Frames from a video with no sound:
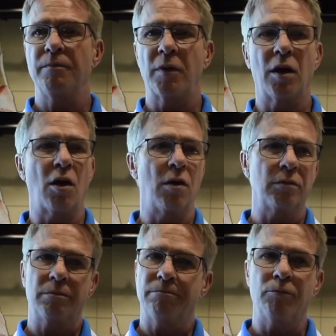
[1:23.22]

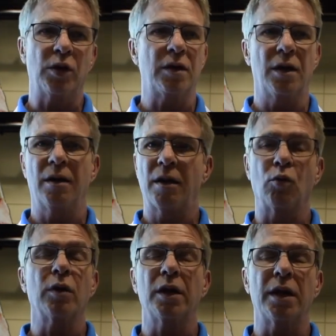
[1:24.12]
along with a
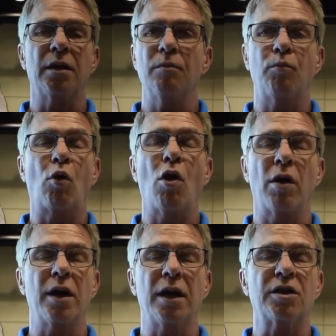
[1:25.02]
really
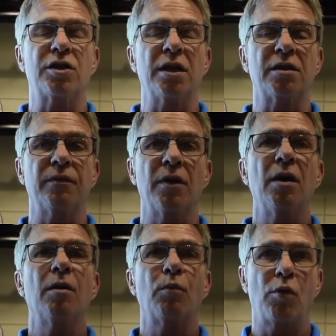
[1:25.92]
broad and extensive
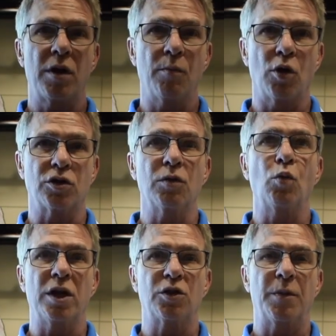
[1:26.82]
pre-emergent
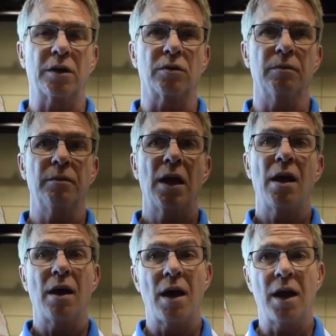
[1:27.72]
weed spectrum.
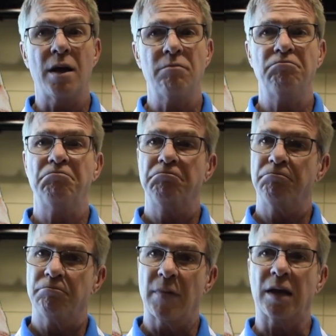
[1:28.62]
And
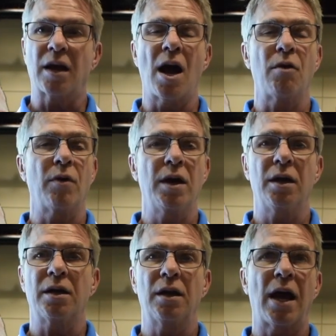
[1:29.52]
at the high rate,
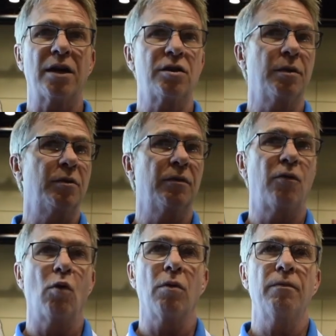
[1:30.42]
it can last up to
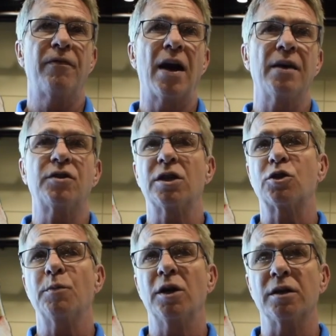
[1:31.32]
4, 5,
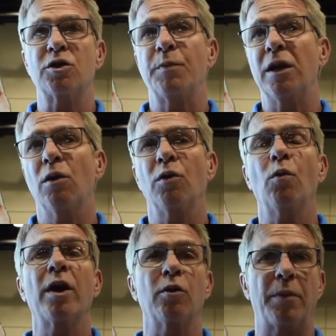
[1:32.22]
6 months, depending on the
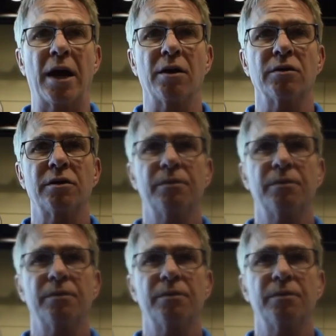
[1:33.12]
weather patterns.